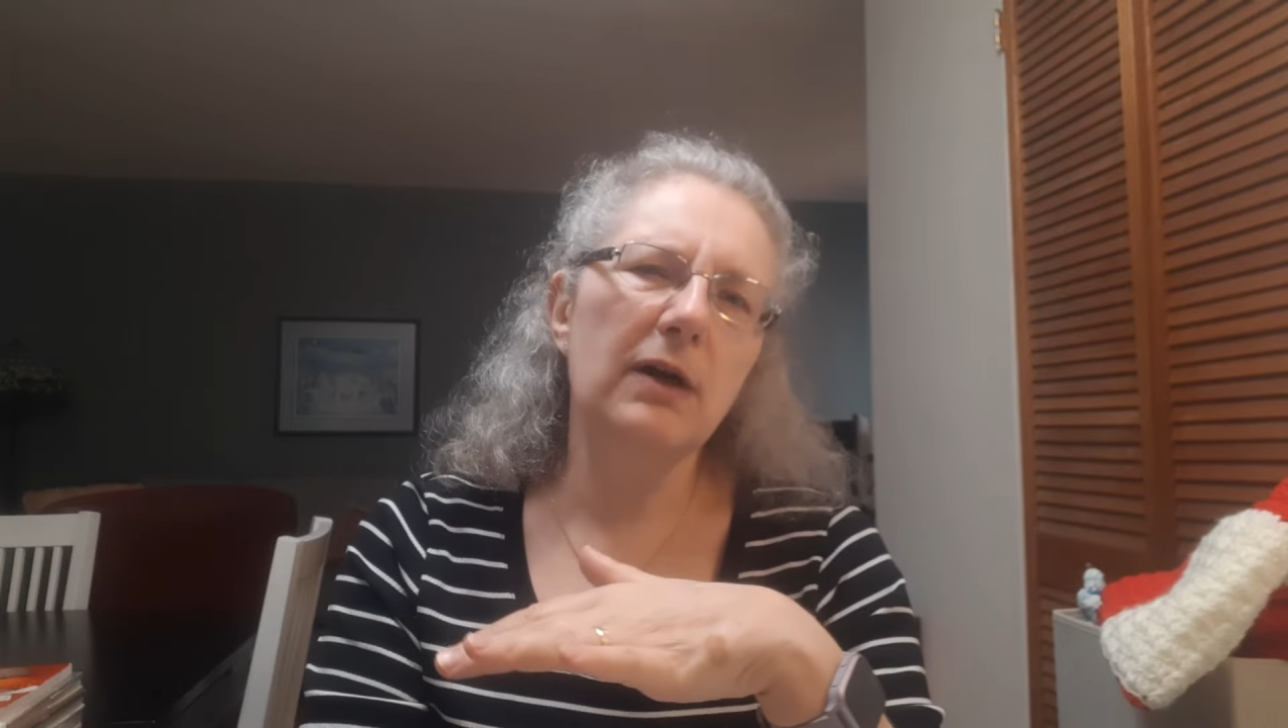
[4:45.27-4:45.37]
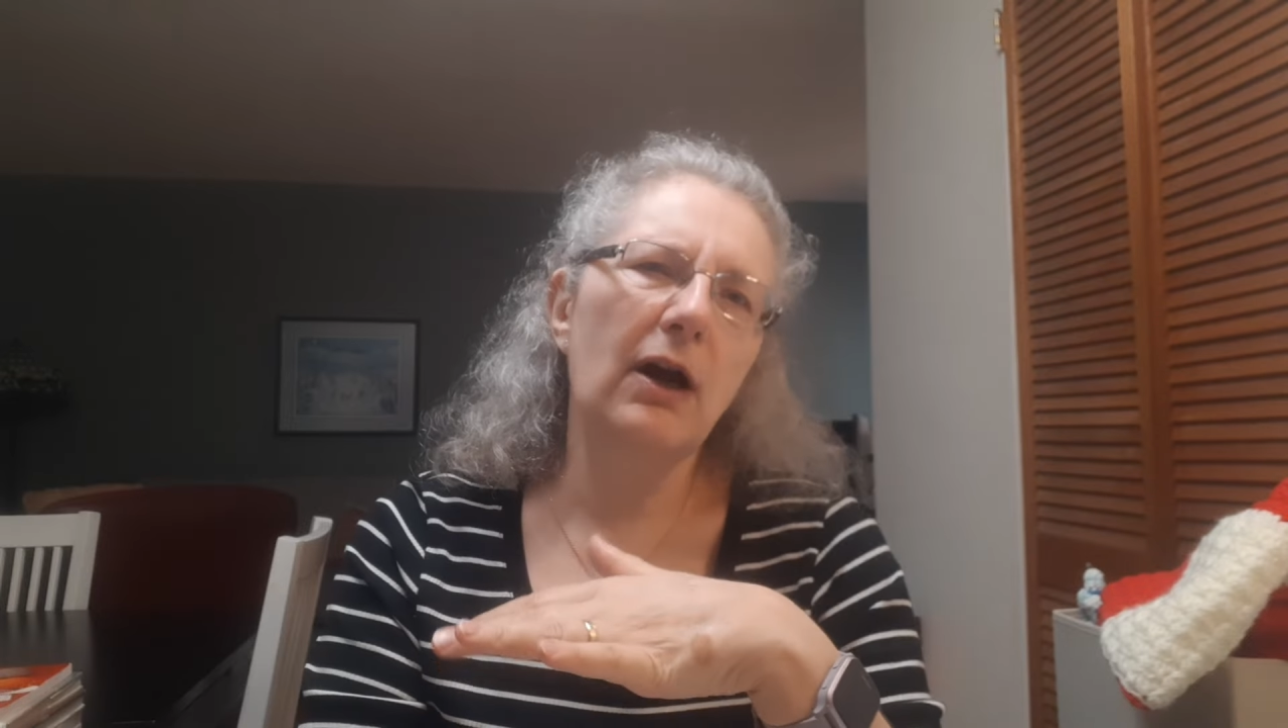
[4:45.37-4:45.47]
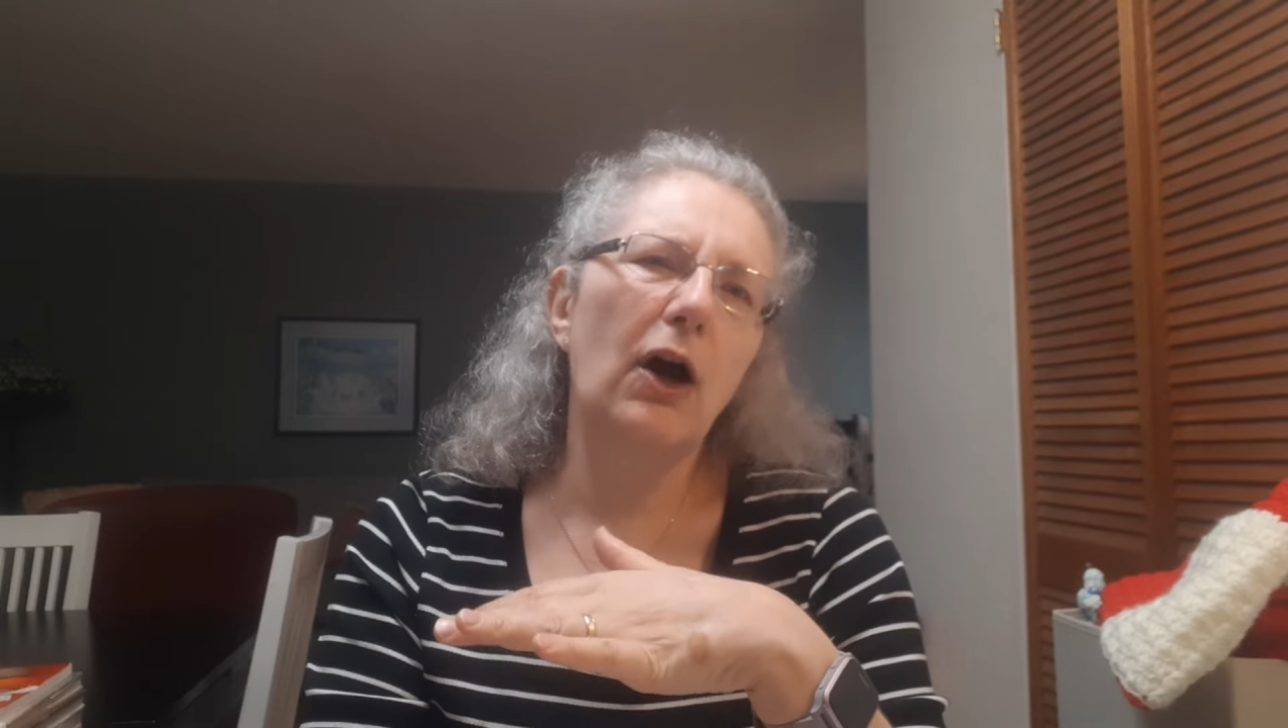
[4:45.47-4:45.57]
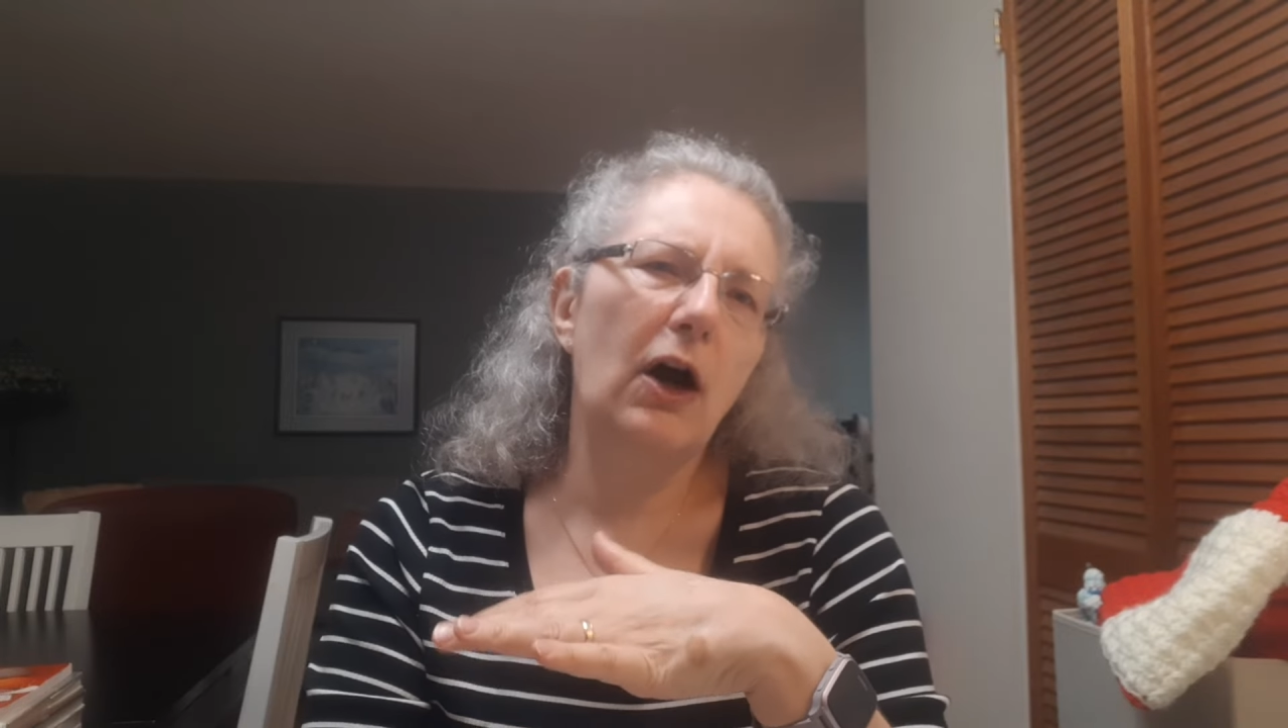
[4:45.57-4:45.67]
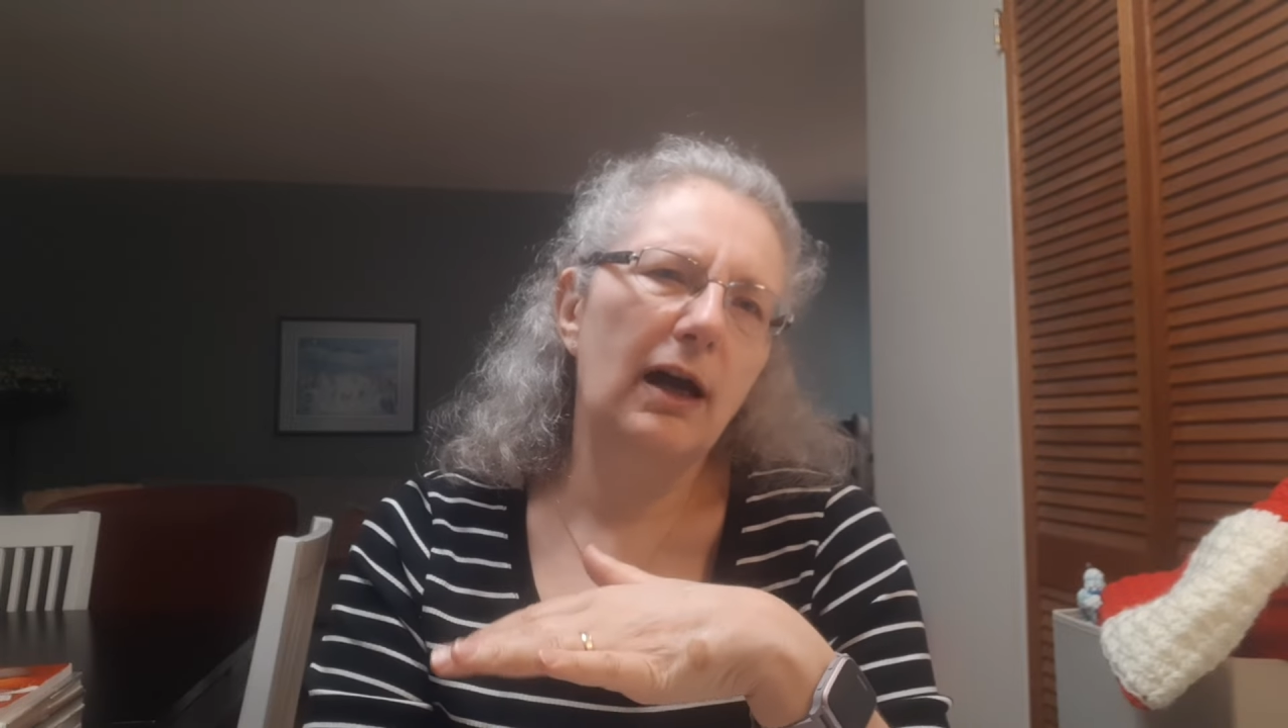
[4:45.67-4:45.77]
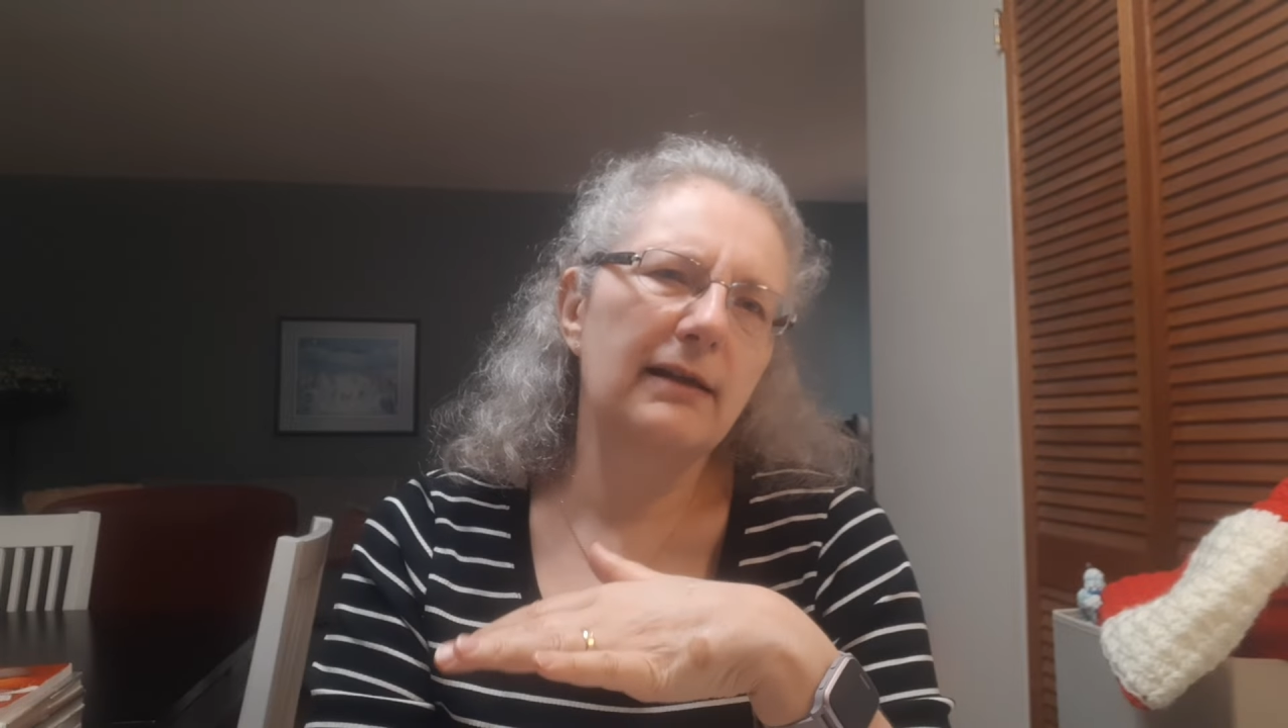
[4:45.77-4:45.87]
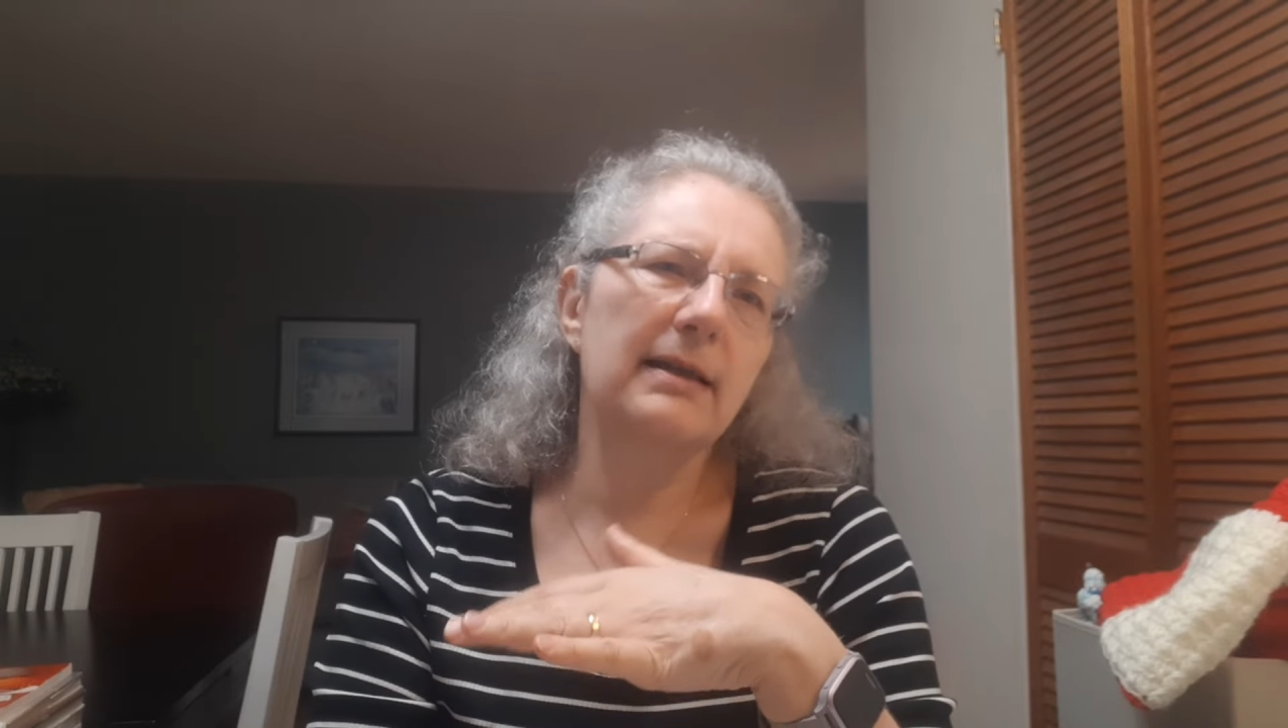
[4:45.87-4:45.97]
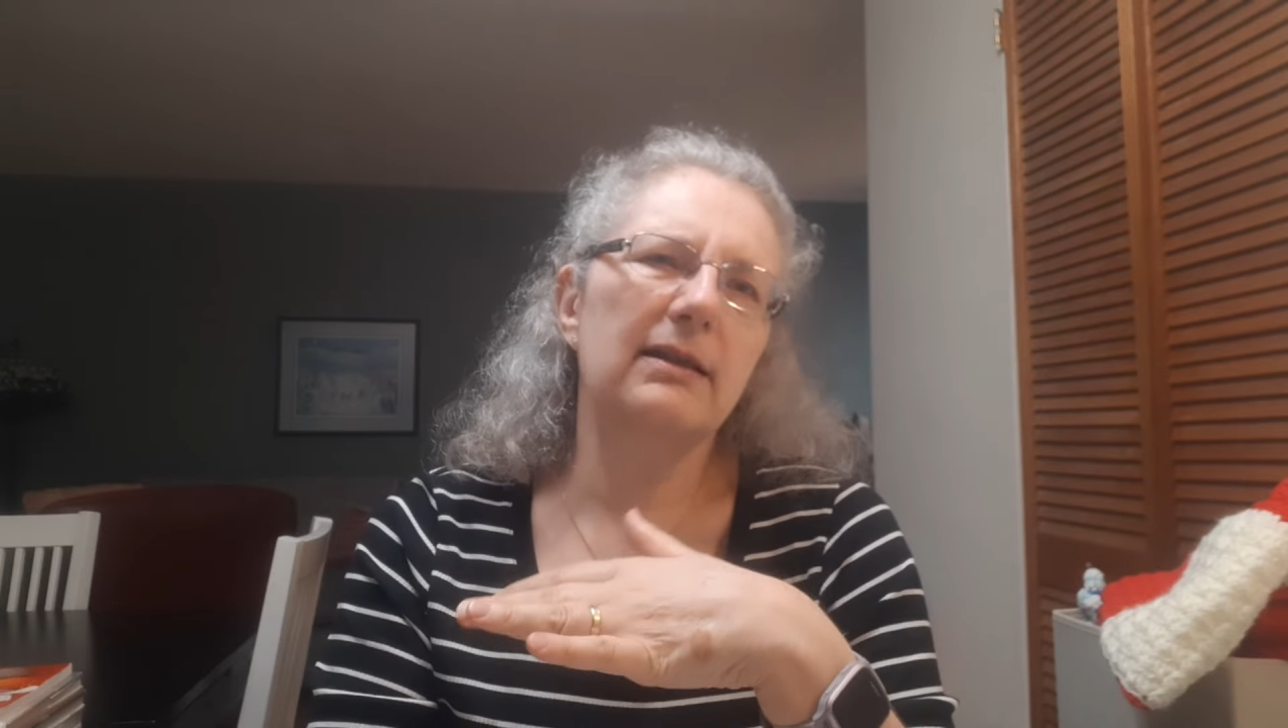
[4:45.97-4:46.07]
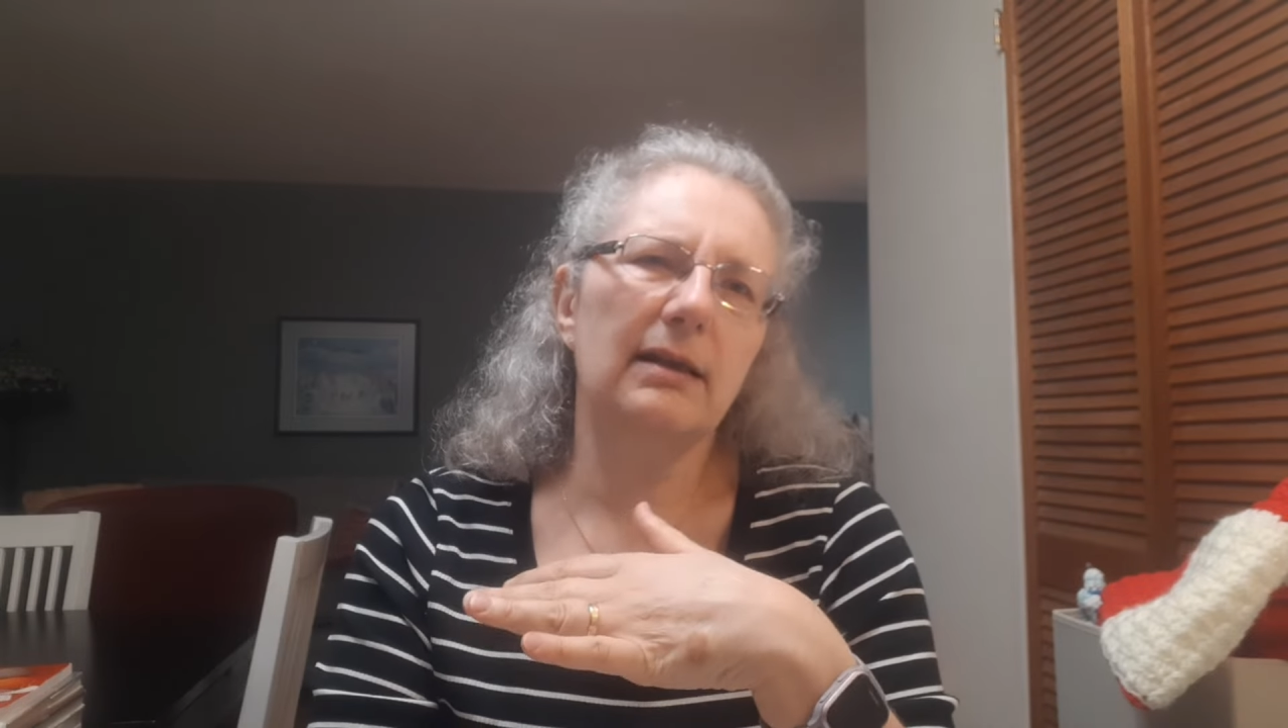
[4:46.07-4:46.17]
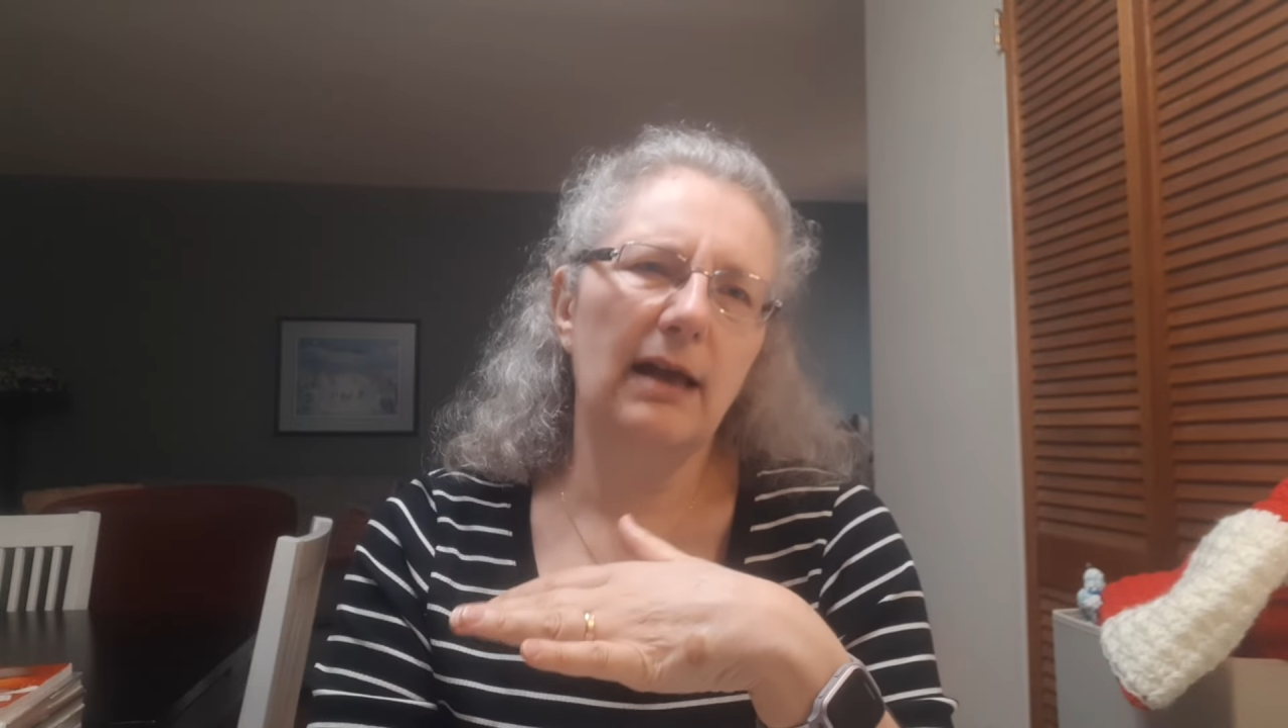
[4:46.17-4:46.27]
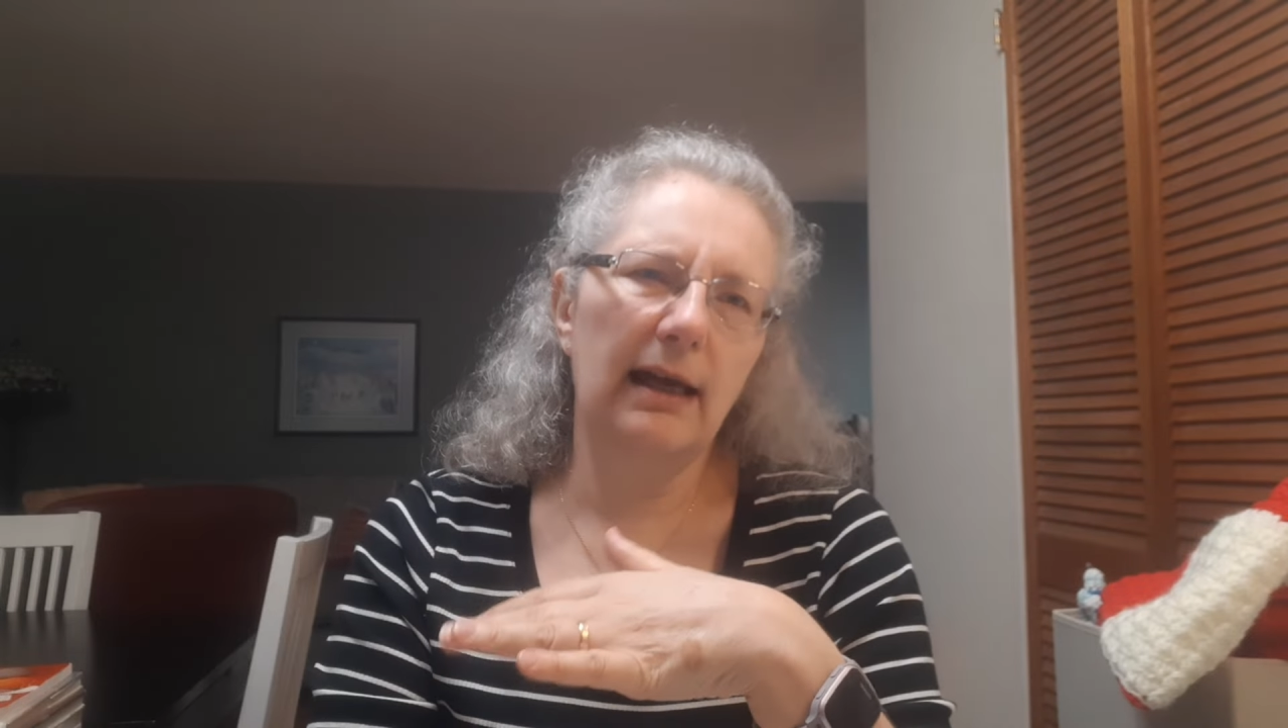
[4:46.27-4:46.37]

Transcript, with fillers: cost